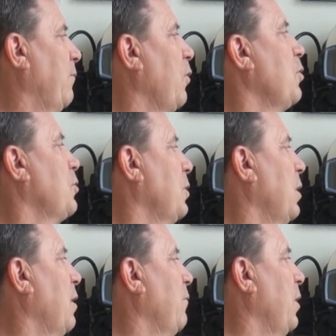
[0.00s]
version
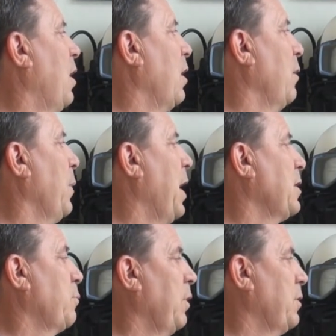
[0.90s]
of the ADHE
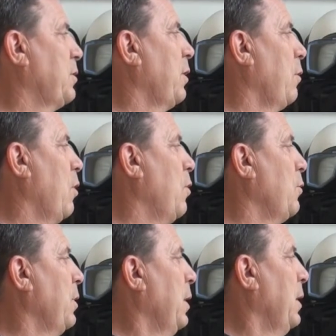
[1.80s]
mask, but it's their
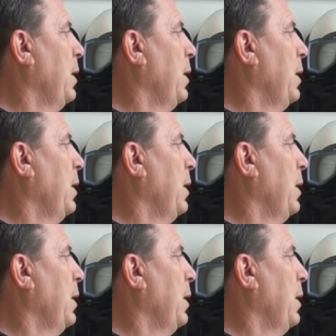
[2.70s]
own.